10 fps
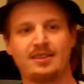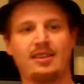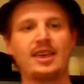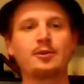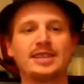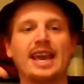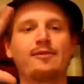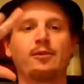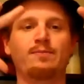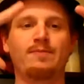The thing was, I
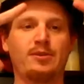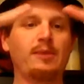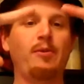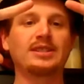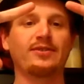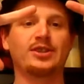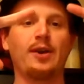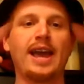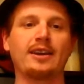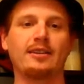gave you three points of a
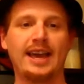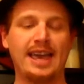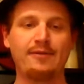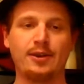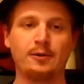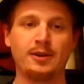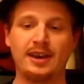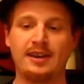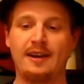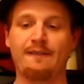triangle. I gave you
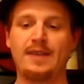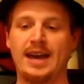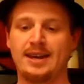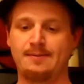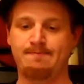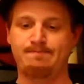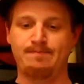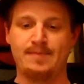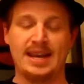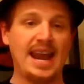a, a
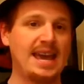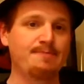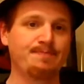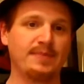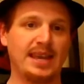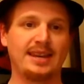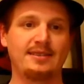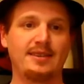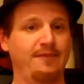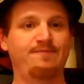a name
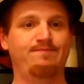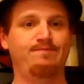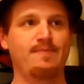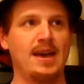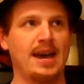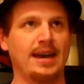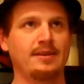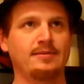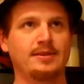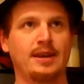and a,
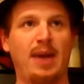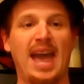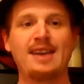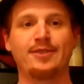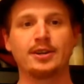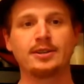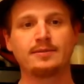uh, a behavior.